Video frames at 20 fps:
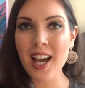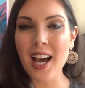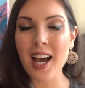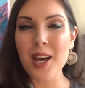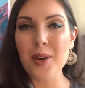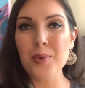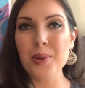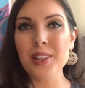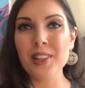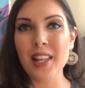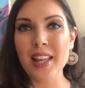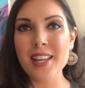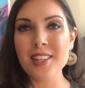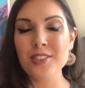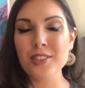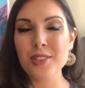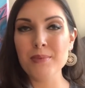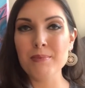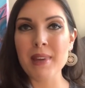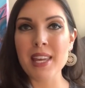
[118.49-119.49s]
I would
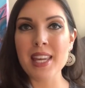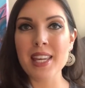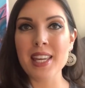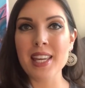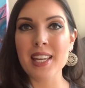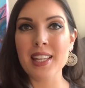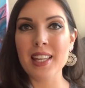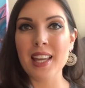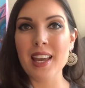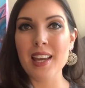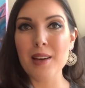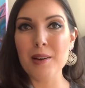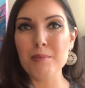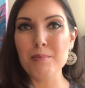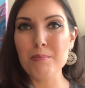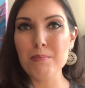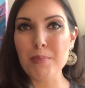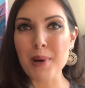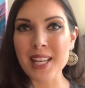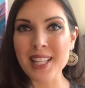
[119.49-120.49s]
like to make it
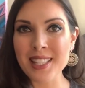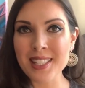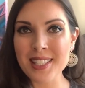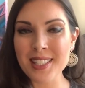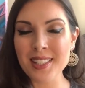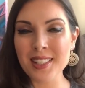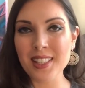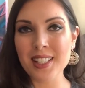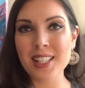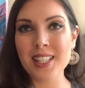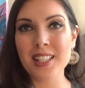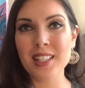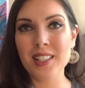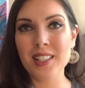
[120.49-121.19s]
abundantly